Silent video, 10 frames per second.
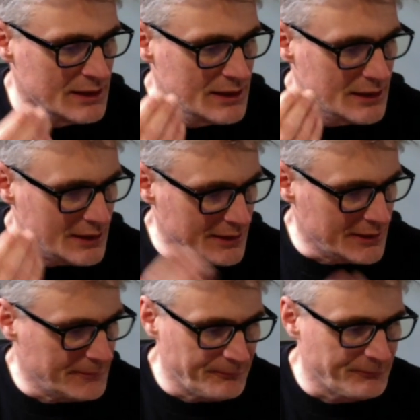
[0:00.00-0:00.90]

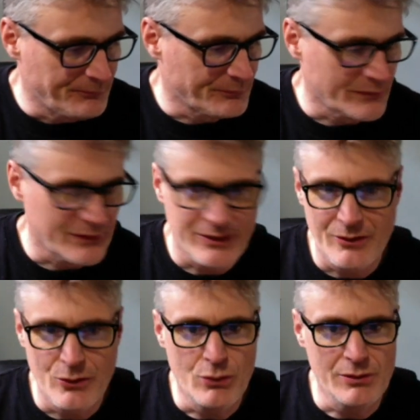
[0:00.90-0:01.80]

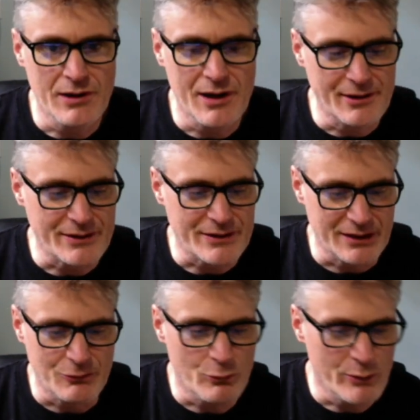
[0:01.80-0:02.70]
horror artist,
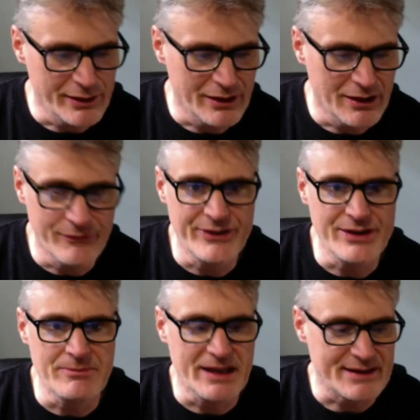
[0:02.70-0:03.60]
like one of
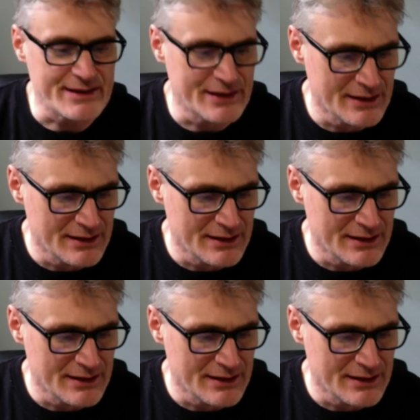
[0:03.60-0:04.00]
the best.